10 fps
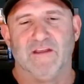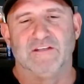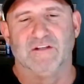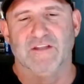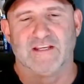
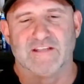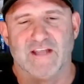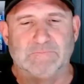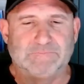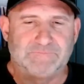Till next
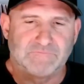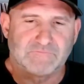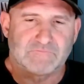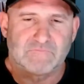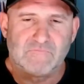time,
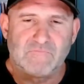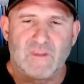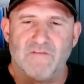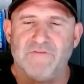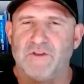
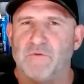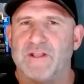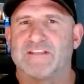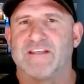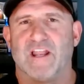feel the
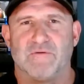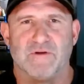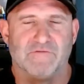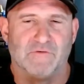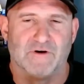wet sand on the
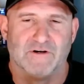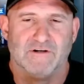arena floor.